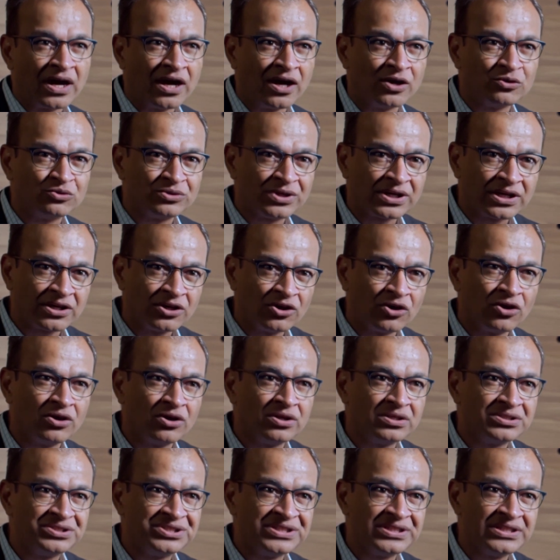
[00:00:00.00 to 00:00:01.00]
how
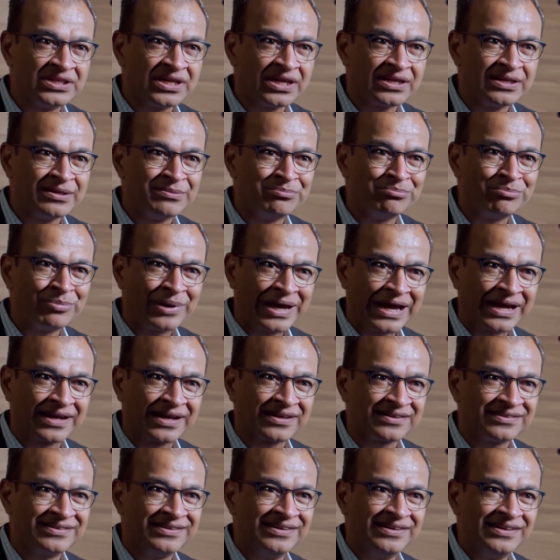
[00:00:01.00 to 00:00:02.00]
technology can
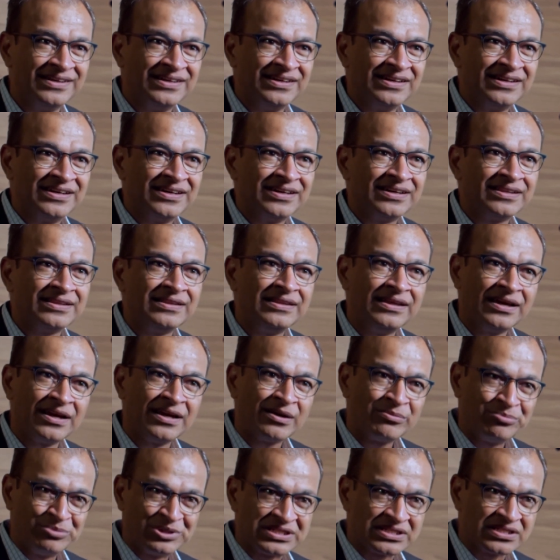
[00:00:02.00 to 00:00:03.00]
impact
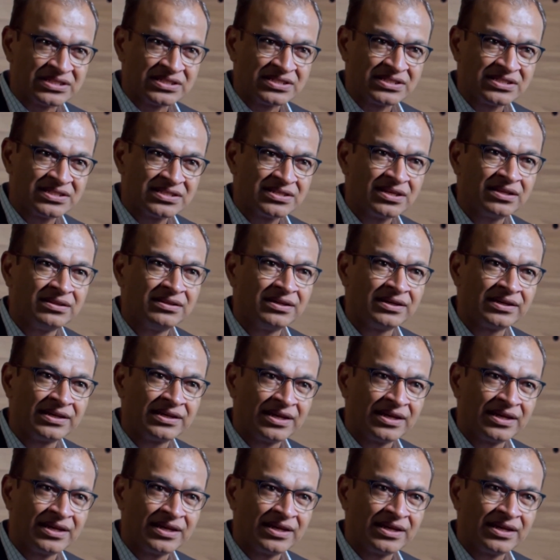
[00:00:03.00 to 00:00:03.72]
their business, their